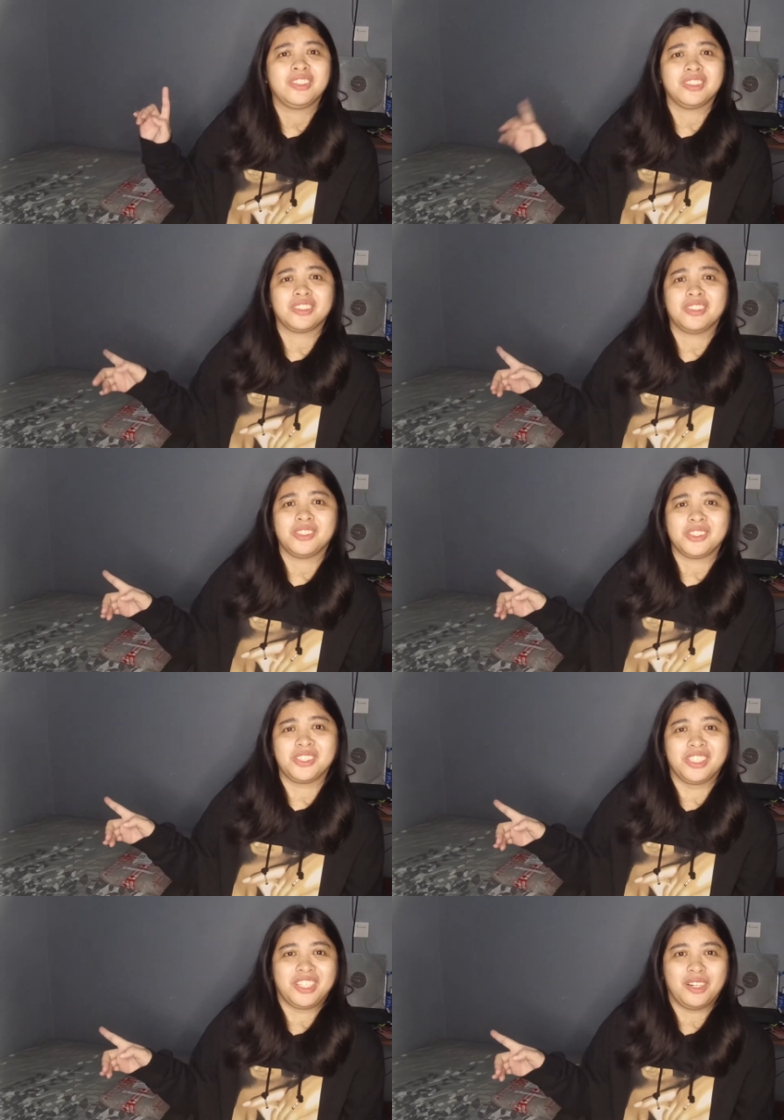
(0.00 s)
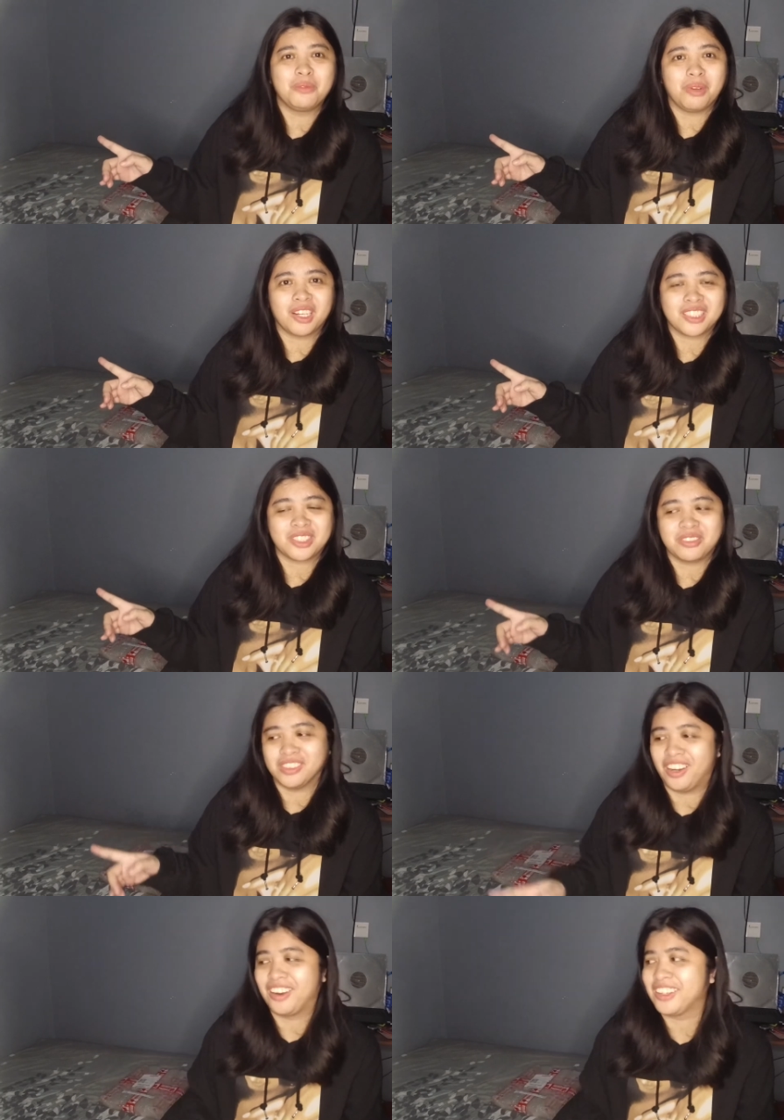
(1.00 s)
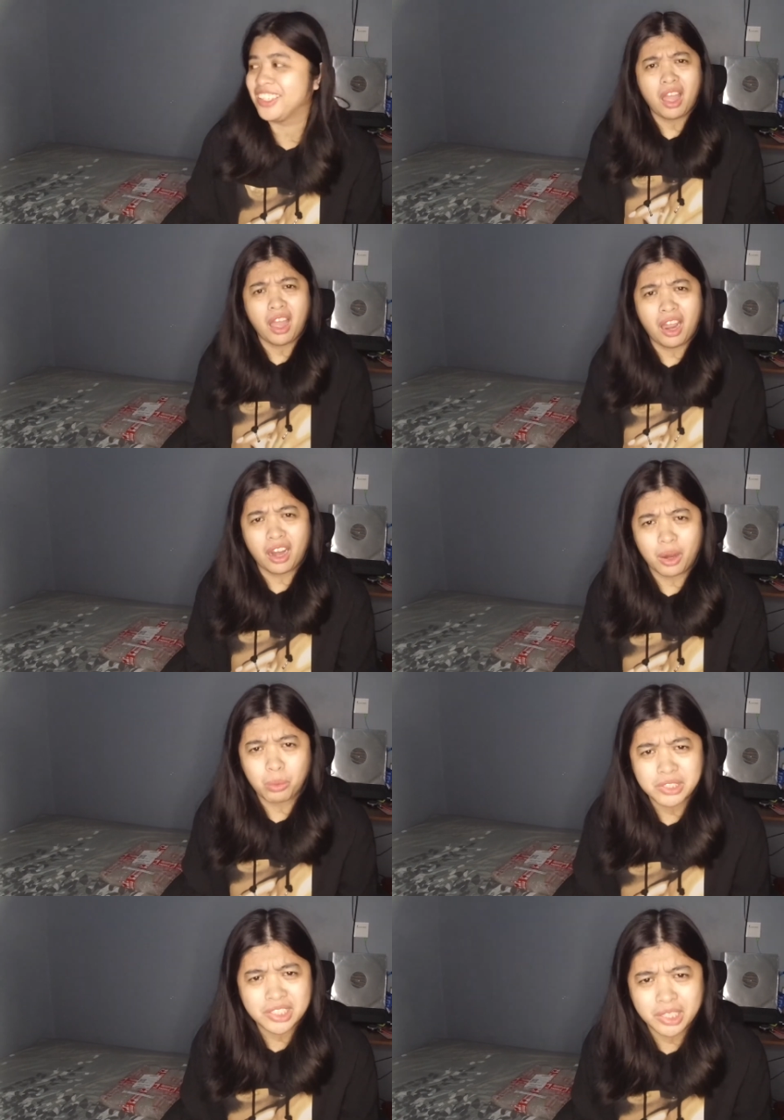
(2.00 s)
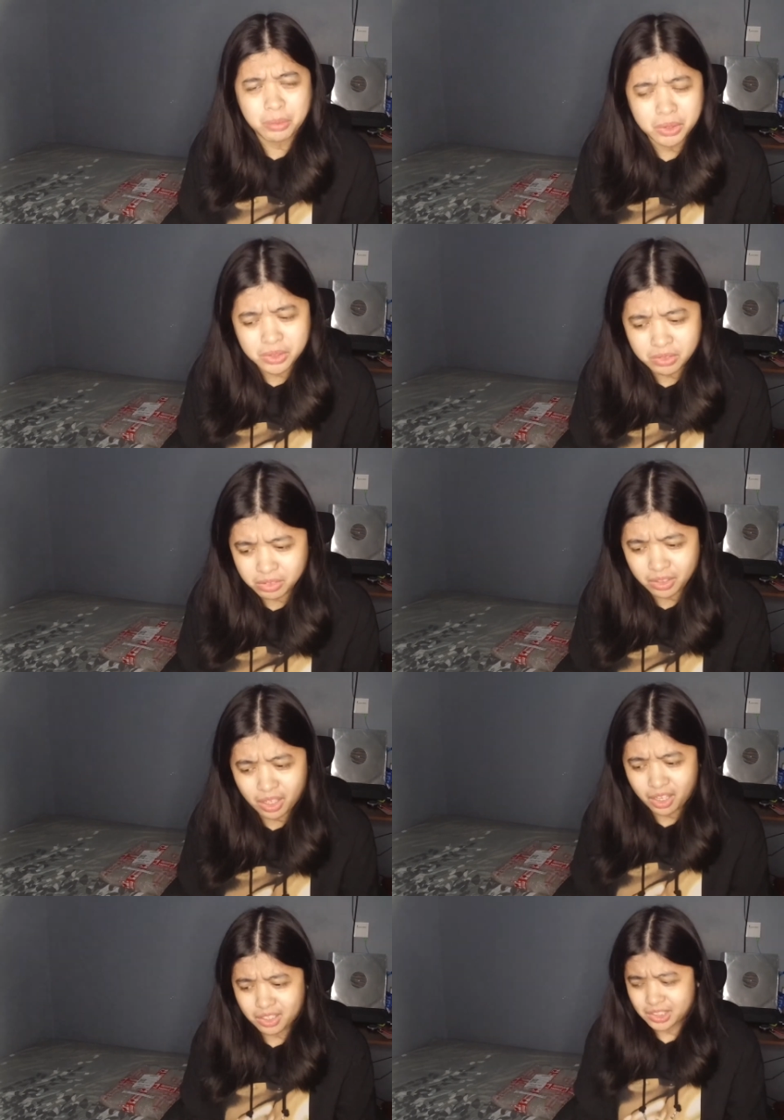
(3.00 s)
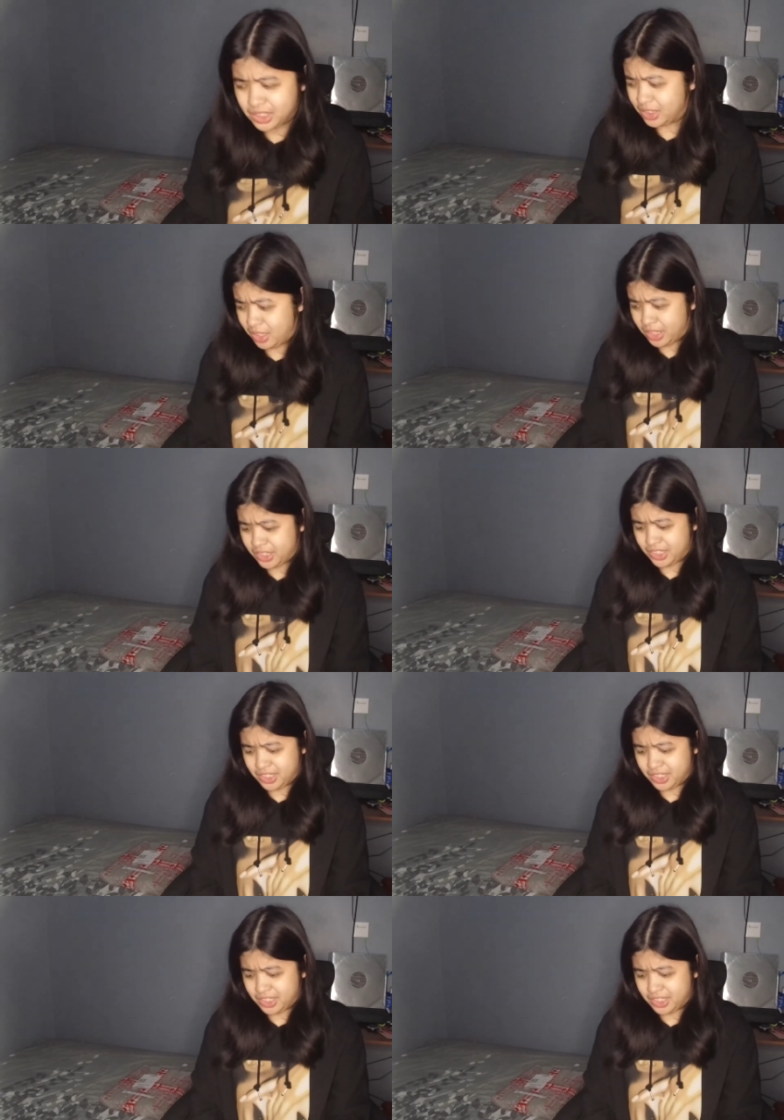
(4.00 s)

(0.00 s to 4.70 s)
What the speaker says: Just go to the unboxing vlog. I wasn't able to vlog a lot